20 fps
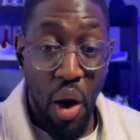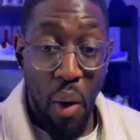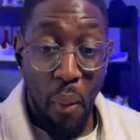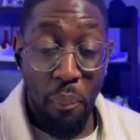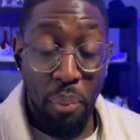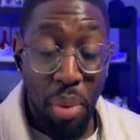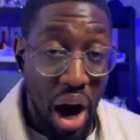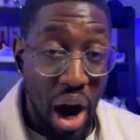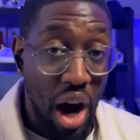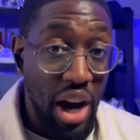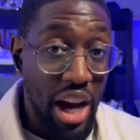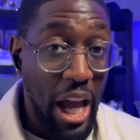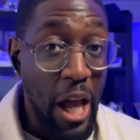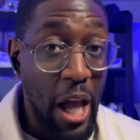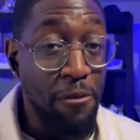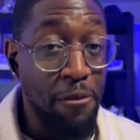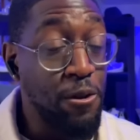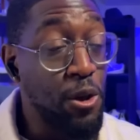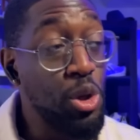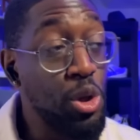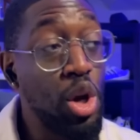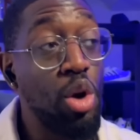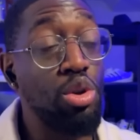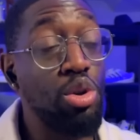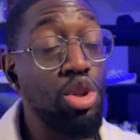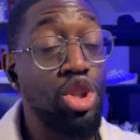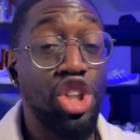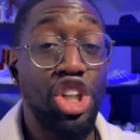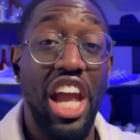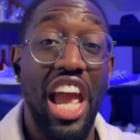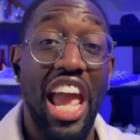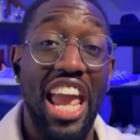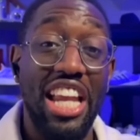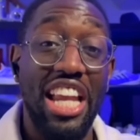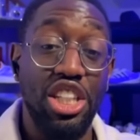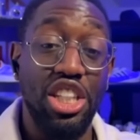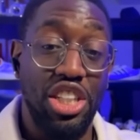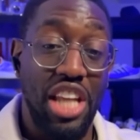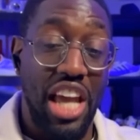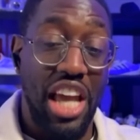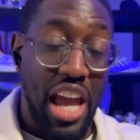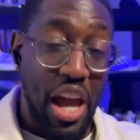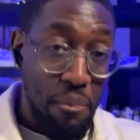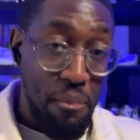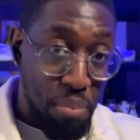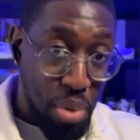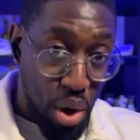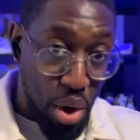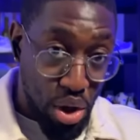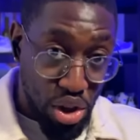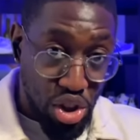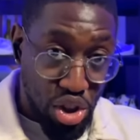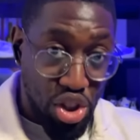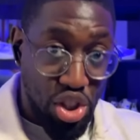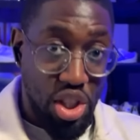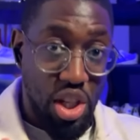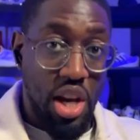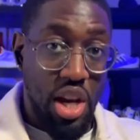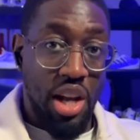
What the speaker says: But if you don't change the inputs